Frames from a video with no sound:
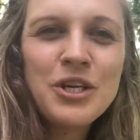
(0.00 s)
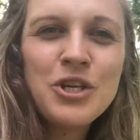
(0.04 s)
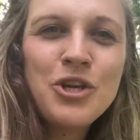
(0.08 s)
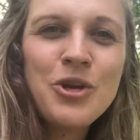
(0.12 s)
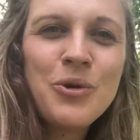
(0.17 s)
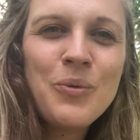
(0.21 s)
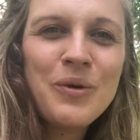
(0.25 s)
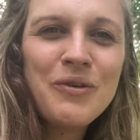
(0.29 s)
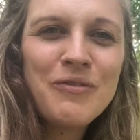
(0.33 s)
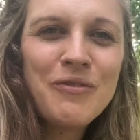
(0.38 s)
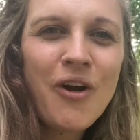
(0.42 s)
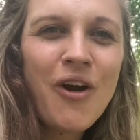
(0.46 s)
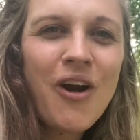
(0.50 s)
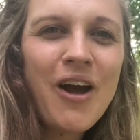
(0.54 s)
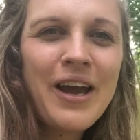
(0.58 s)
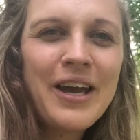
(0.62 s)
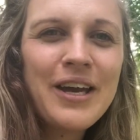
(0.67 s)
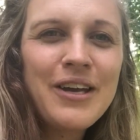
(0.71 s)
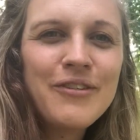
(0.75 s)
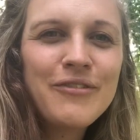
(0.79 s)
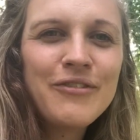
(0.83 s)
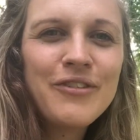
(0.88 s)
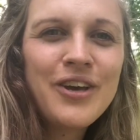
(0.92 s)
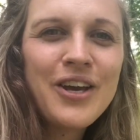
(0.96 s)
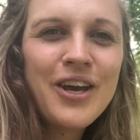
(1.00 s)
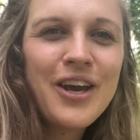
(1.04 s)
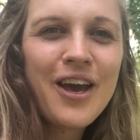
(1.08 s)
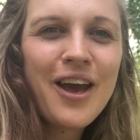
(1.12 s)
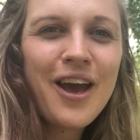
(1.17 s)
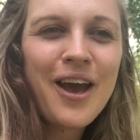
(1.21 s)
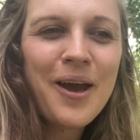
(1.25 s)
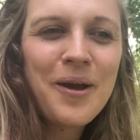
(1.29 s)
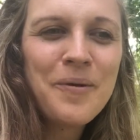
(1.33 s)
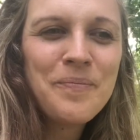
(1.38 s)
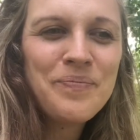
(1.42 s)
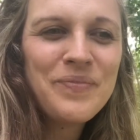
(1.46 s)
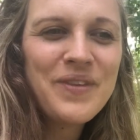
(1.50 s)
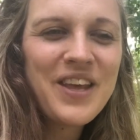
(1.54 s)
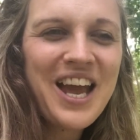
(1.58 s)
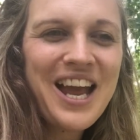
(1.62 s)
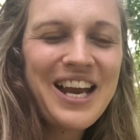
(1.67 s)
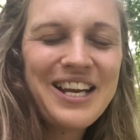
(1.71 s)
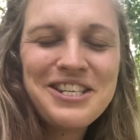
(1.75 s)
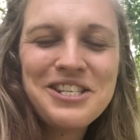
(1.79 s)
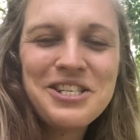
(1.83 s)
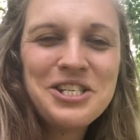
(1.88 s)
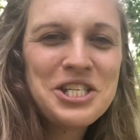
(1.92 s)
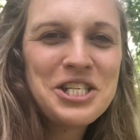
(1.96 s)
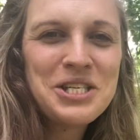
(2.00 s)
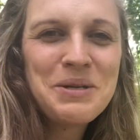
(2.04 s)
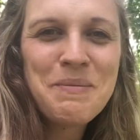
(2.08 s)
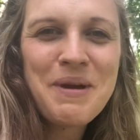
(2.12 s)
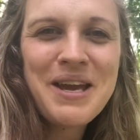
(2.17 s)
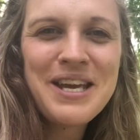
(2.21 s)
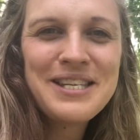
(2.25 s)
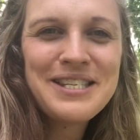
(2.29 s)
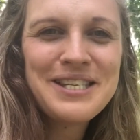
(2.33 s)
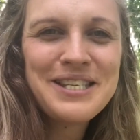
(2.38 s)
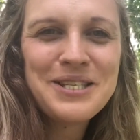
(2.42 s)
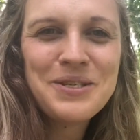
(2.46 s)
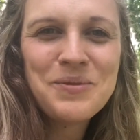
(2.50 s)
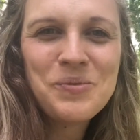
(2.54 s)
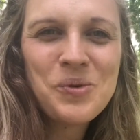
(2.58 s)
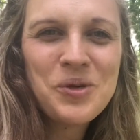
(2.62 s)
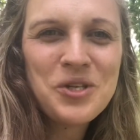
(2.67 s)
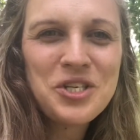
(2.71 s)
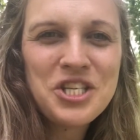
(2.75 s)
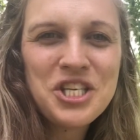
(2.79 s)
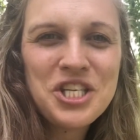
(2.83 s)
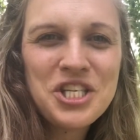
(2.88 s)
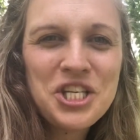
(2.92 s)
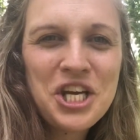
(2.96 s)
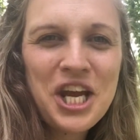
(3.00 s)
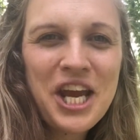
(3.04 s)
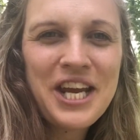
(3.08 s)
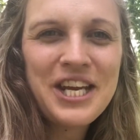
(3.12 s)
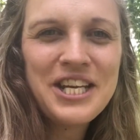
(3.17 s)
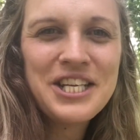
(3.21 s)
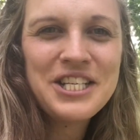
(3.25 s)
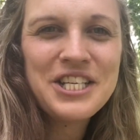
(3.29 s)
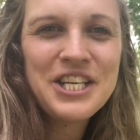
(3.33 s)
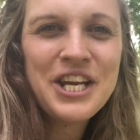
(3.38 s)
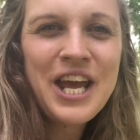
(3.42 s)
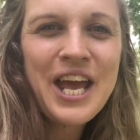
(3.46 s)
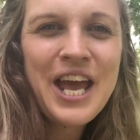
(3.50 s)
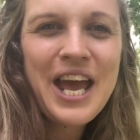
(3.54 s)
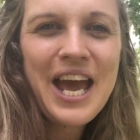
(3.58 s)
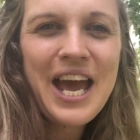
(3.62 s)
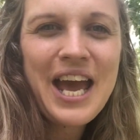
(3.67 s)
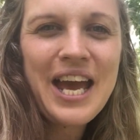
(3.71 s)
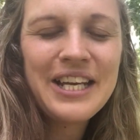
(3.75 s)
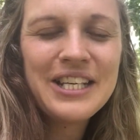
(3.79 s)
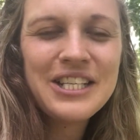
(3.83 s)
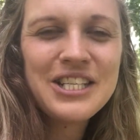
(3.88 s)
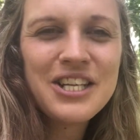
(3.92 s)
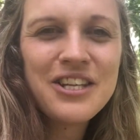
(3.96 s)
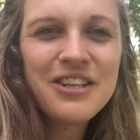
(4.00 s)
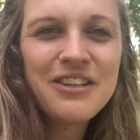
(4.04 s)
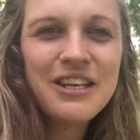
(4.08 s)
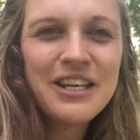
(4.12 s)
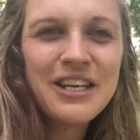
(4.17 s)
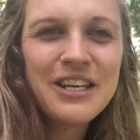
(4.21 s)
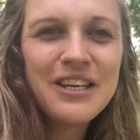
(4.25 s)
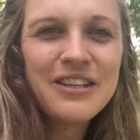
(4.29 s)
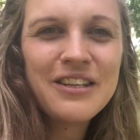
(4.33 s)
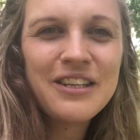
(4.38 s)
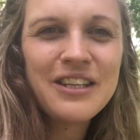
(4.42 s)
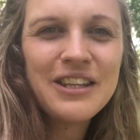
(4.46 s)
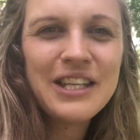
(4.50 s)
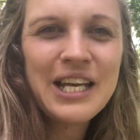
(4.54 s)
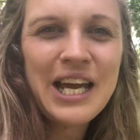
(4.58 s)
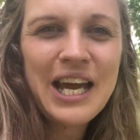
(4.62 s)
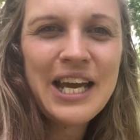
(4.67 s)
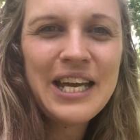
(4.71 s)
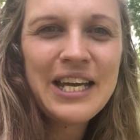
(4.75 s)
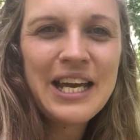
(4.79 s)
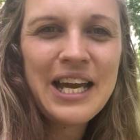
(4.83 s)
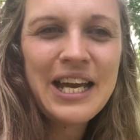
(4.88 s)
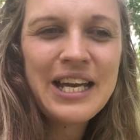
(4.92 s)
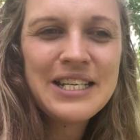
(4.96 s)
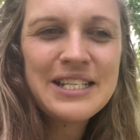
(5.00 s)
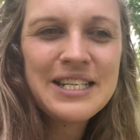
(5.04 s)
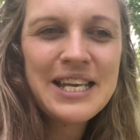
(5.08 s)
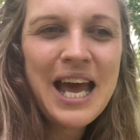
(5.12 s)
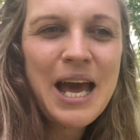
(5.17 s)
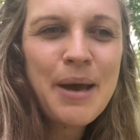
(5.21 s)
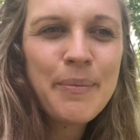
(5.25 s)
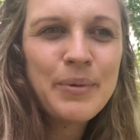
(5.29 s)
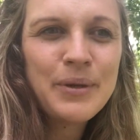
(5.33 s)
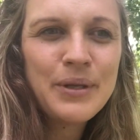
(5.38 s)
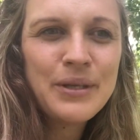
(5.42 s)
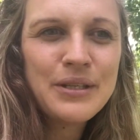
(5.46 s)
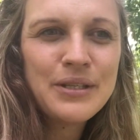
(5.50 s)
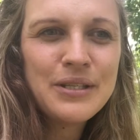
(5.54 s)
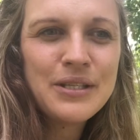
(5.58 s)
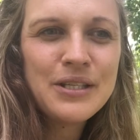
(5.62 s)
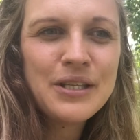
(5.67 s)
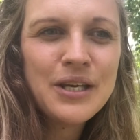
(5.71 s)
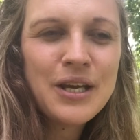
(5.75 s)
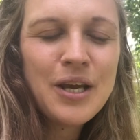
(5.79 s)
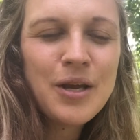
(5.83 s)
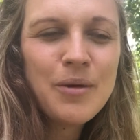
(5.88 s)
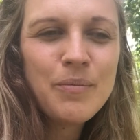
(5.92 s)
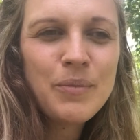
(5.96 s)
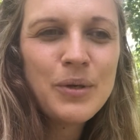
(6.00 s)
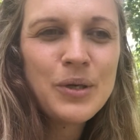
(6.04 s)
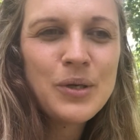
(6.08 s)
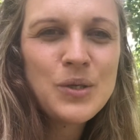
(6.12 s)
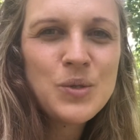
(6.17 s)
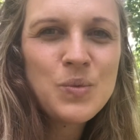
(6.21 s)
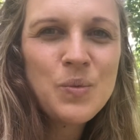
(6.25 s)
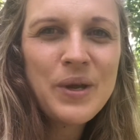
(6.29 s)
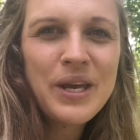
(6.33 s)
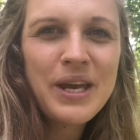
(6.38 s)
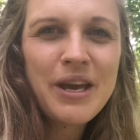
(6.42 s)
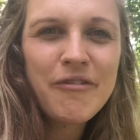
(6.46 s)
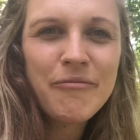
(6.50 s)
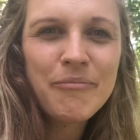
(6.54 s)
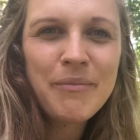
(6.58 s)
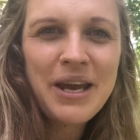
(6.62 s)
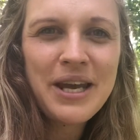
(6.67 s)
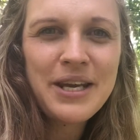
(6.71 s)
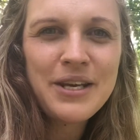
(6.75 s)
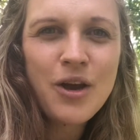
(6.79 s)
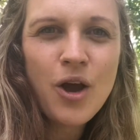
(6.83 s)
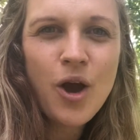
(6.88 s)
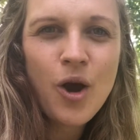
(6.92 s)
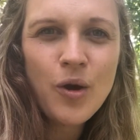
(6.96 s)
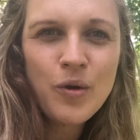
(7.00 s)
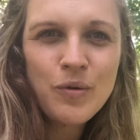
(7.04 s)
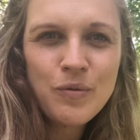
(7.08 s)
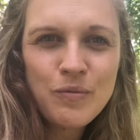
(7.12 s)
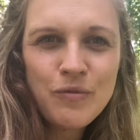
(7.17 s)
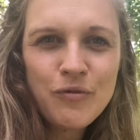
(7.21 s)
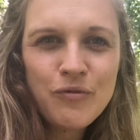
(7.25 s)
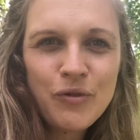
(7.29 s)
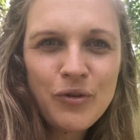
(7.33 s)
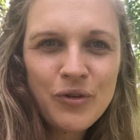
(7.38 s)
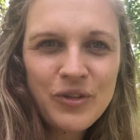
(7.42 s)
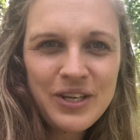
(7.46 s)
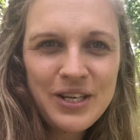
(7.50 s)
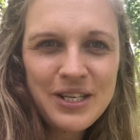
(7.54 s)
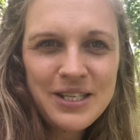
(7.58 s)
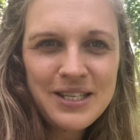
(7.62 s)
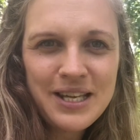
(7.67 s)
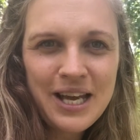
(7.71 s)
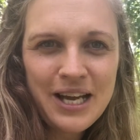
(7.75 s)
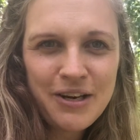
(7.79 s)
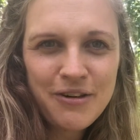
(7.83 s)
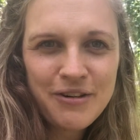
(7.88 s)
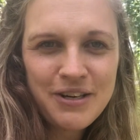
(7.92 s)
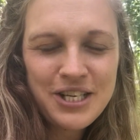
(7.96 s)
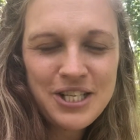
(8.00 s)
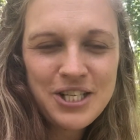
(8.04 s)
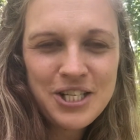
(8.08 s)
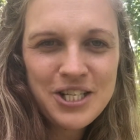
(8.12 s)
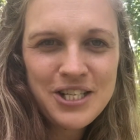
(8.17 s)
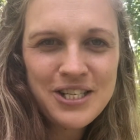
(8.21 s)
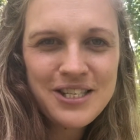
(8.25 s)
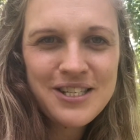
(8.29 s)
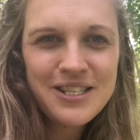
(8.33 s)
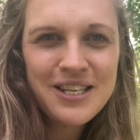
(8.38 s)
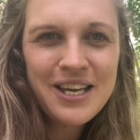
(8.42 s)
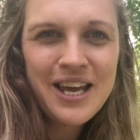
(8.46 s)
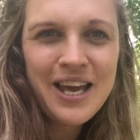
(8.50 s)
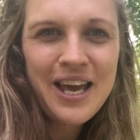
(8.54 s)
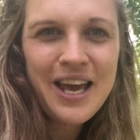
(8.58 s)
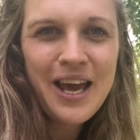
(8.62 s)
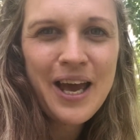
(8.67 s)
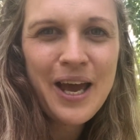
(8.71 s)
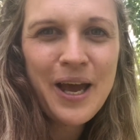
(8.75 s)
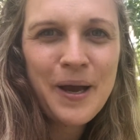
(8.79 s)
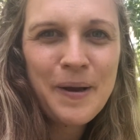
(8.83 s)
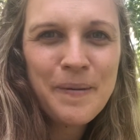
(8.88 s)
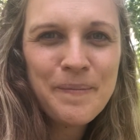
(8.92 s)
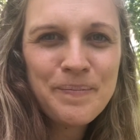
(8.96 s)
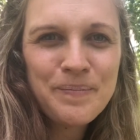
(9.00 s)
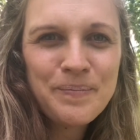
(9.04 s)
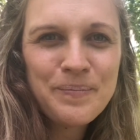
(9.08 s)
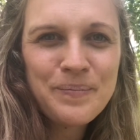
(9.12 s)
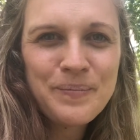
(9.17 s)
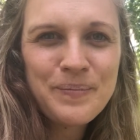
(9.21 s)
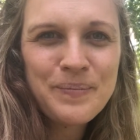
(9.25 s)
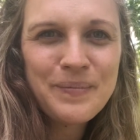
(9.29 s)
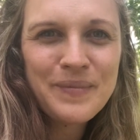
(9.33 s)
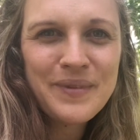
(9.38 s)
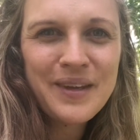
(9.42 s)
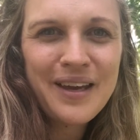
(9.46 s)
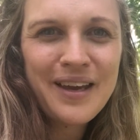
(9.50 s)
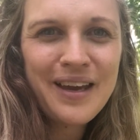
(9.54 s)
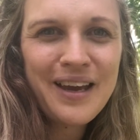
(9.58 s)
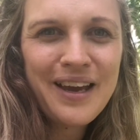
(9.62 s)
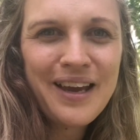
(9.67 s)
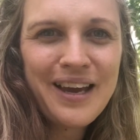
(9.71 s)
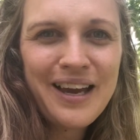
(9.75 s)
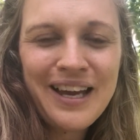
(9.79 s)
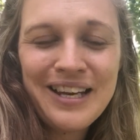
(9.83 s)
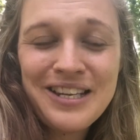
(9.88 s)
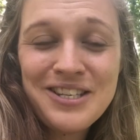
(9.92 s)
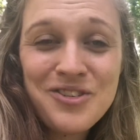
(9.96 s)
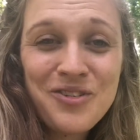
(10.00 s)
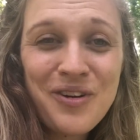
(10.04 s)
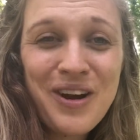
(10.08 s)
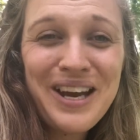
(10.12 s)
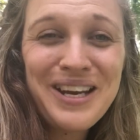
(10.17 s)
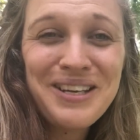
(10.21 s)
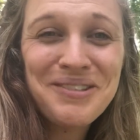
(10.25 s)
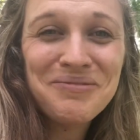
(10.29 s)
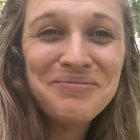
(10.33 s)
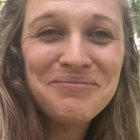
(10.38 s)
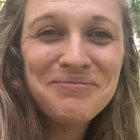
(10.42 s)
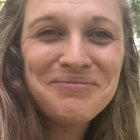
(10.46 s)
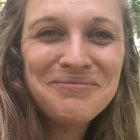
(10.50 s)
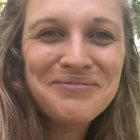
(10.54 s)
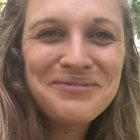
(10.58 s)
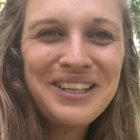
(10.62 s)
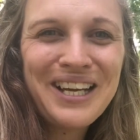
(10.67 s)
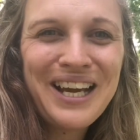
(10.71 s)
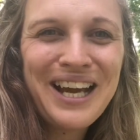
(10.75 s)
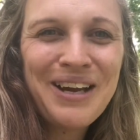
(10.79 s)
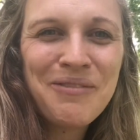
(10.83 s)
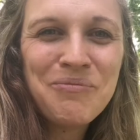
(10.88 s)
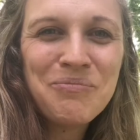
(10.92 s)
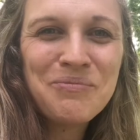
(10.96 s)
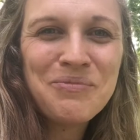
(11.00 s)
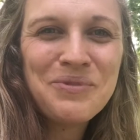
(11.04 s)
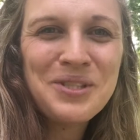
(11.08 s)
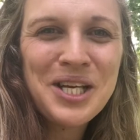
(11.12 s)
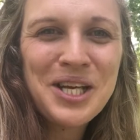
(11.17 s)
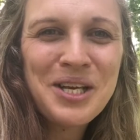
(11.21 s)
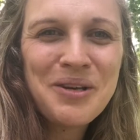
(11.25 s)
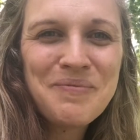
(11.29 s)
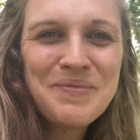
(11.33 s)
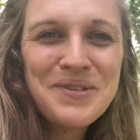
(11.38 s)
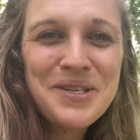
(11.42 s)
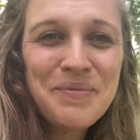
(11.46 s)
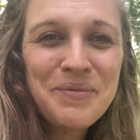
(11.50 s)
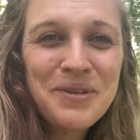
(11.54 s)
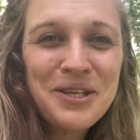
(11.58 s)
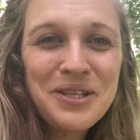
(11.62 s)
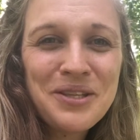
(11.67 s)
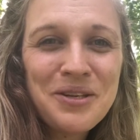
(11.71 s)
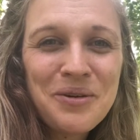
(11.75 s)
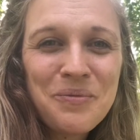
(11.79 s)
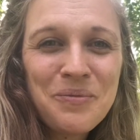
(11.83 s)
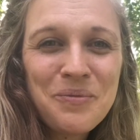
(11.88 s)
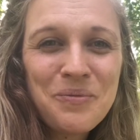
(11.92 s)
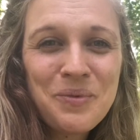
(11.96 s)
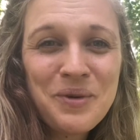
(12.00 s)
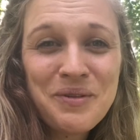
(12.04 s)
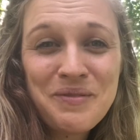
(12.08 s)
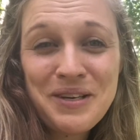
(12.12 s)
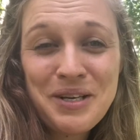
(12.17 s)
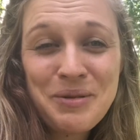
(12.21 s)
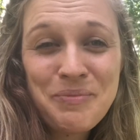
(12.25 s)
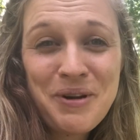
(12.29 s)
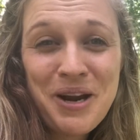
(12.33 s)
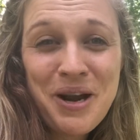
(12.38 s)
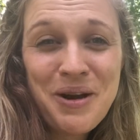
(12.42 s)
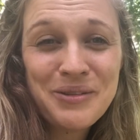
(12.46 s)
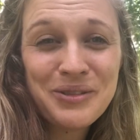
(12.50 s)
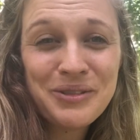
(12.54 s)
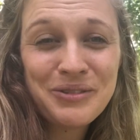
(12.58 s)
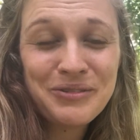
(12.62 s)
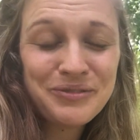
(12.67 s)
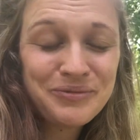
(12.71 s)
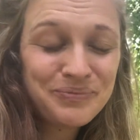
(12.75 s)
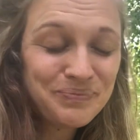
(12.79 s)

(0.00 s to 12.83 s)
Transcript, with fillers: new arrive, and it's just amazing to watch the change and to think that that has happened because we have made a home for these creatures, and it's great, and something that we're really proud of.